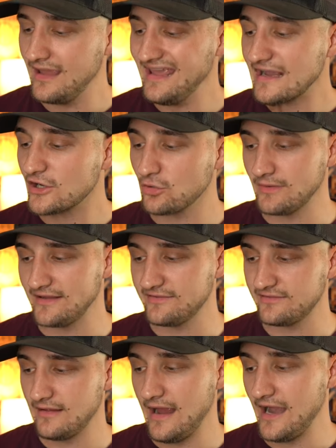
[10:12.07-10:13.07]

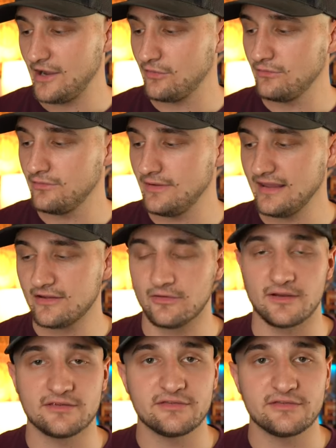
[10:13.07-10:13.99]
Icarus, Iron Root Icarus.